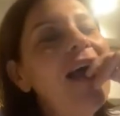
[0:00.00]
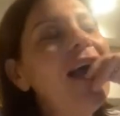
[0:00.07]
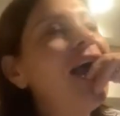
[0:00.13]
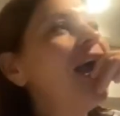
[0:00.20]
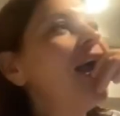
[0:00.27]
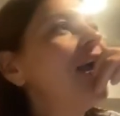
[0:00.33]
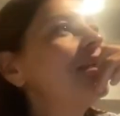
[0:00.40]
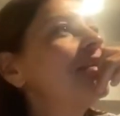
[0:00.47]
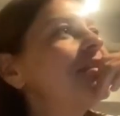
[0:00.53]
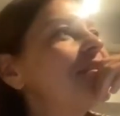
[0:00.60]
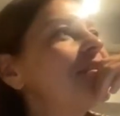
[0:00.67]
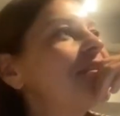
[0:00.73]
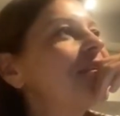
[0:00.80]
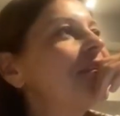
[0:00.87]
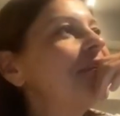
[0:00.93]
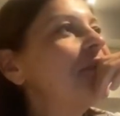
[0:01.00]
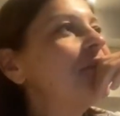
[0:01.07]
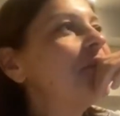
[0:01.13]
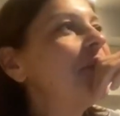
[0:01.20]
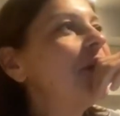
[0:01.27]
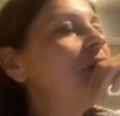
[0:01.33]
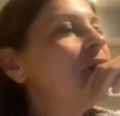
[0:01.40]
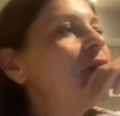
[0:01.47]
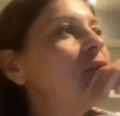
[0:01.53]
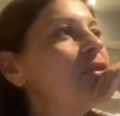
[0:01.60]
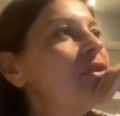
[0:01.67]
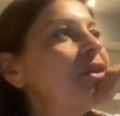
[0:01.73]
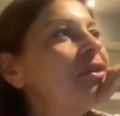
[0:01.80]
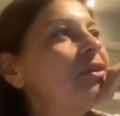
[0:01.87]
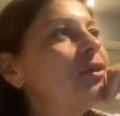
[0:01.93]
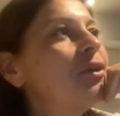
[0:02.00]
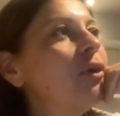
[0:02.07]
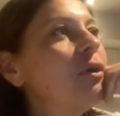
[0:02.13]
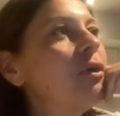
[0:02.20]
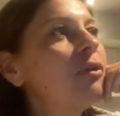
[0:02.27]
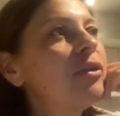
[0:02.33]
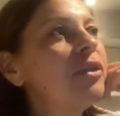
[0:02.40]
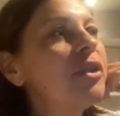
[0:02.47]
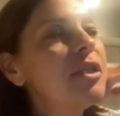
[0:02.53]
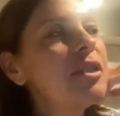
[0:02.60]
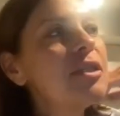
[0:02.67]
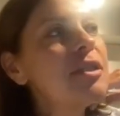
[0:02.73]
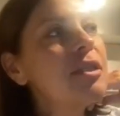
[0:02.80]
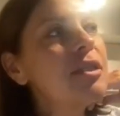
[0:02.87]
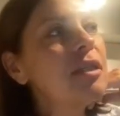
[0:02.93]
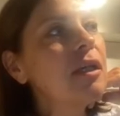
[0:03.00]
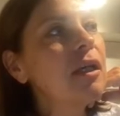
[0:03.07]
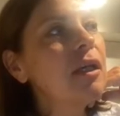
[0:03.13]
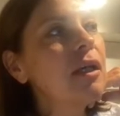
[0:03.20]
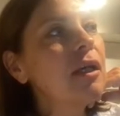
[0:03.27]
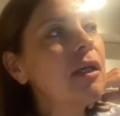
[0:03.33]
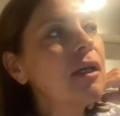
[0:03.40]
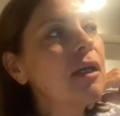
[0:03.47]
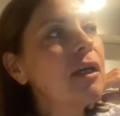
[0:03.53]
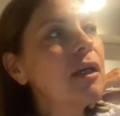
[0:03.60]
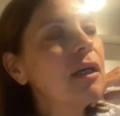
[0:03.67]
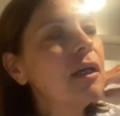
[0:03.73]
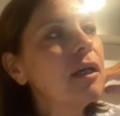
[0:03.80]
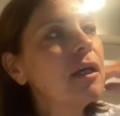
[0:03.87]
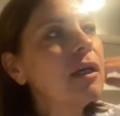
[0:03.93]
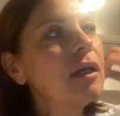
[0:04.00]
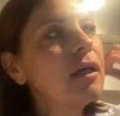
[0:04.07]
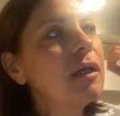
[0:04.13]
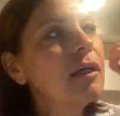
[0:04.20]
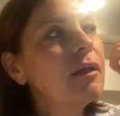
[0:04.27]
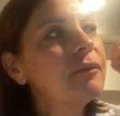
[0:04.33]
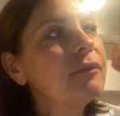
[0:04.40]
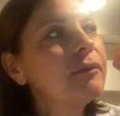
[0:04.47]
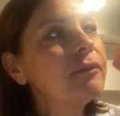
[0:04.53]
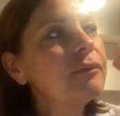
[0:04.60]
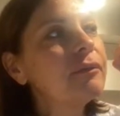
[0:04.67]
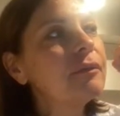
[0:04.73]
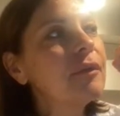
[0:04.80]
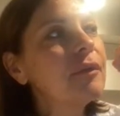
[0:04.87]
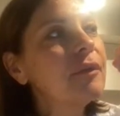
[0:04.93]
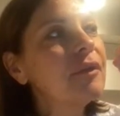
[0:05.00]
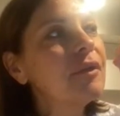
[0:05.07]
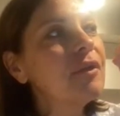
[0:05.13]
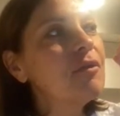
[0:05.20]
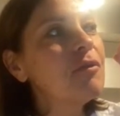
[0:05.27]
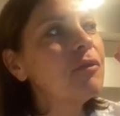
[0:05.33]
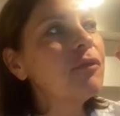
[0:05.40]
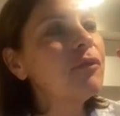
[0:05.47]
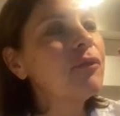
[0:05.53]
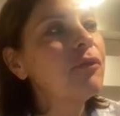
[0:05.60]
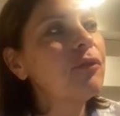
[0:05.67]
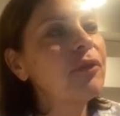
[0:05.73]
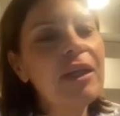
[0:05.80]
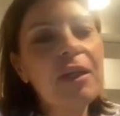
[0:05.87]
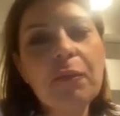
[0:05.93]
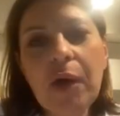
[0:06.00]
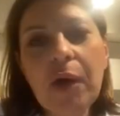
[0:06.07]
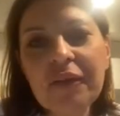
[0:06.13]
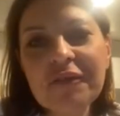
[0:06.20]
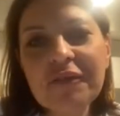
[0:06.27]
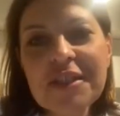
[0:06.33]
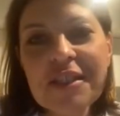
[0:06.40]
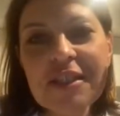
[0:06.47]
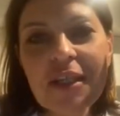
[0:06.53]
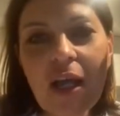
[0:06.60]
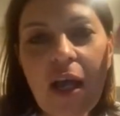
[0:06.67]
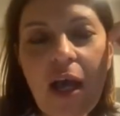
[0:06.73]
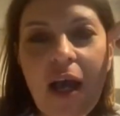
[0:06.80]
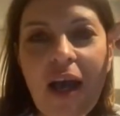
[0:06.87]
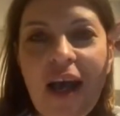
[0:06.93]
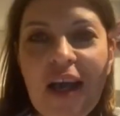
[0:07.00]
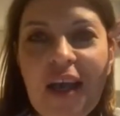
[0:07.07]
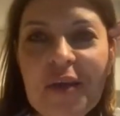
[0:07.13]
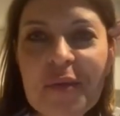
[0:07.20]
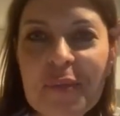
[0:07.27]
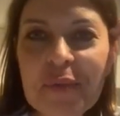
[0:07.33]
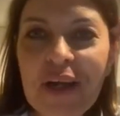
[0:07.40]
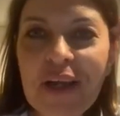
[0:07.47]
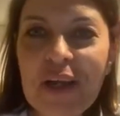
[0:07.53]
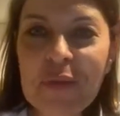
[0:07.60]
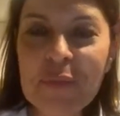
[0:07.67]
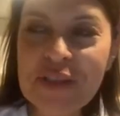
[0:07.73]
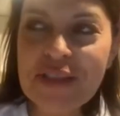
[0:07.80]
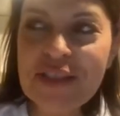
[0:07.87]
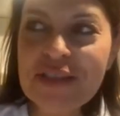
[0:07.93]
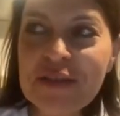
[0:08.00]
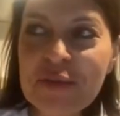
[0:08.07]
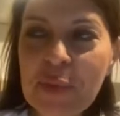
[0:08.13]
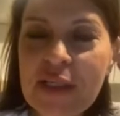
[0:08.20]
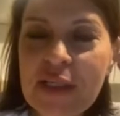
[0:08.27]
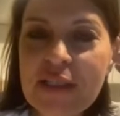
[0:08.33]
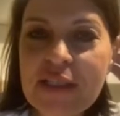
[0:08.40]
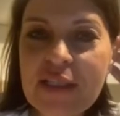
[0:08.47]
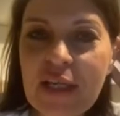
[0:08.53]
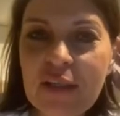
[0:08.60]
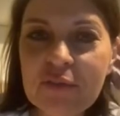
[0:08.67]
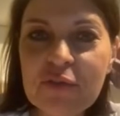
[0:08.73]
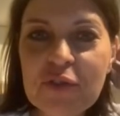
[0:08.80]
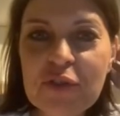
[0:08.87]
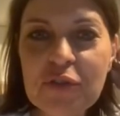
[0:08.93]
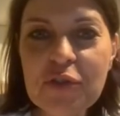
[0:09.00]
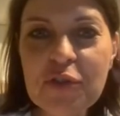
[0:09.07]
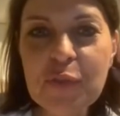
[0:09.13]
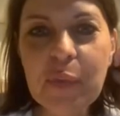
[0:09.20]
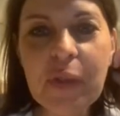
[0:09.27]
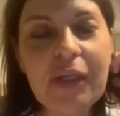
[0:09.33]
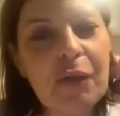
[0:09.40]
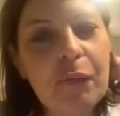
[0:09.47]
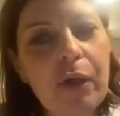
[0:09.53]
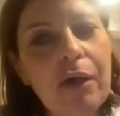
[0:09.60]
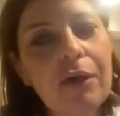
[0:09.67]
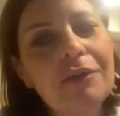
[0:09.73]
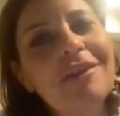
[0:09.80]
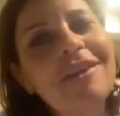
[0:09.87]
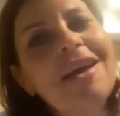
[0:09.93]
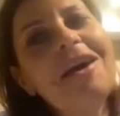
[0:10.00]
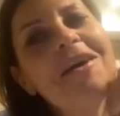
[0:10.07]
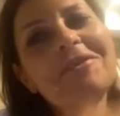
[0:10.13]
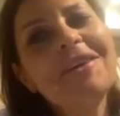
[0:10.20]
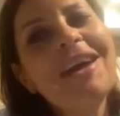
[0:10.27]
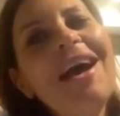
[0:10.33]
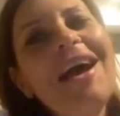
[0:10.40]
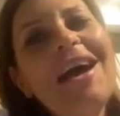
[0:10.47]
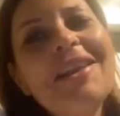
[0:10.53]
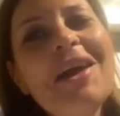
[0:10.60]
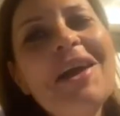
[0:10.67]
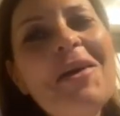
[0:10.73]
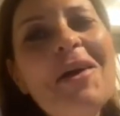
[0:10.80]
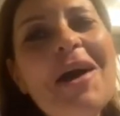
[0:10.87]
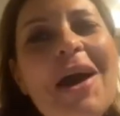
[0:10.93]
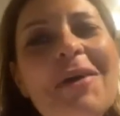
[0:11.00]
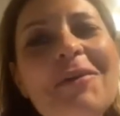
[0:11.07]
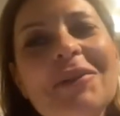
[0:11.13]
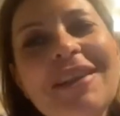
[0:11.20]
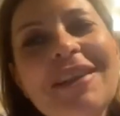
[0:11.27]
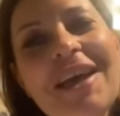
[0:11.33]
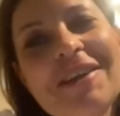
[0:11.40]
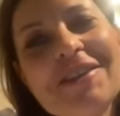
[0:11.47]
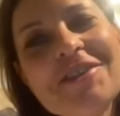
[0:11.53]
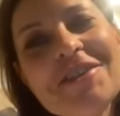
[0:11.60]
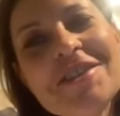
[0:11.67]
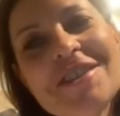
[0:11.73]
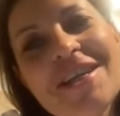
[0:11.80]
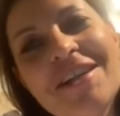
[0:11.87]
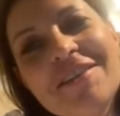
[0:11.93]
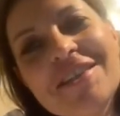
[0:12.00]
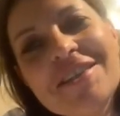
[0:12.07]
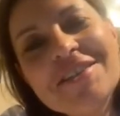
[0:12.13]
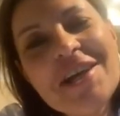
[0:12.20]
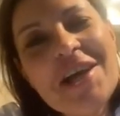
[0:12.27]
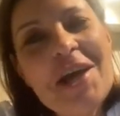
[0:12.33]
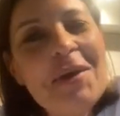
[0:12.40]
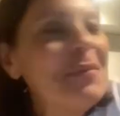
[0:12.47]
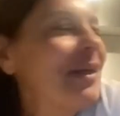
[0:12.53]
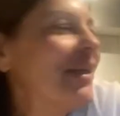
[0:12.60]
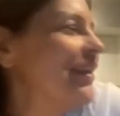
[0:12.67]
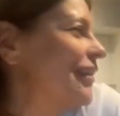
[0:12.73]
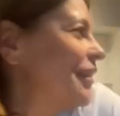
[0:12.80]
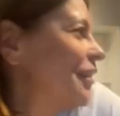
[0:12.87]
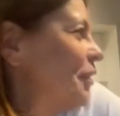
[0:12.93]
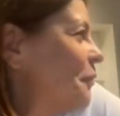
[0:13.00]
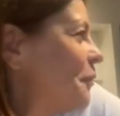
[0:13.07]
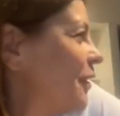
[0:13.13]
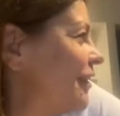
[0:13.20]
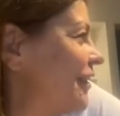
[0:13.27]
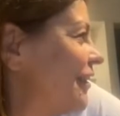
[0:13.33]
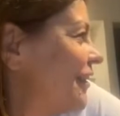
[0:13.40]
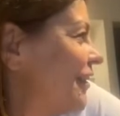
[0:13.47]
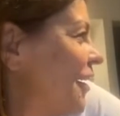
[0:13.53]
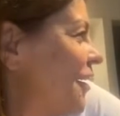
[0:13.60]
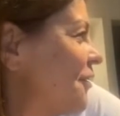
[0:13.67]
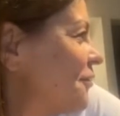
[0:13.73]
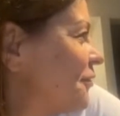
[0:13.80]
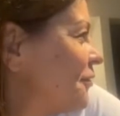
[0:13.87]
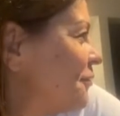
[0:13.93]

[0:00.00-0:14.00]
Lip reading: And although all these 3 months, I prohibited myself to speak about love. Now I would like to say that I'm a little bit in love,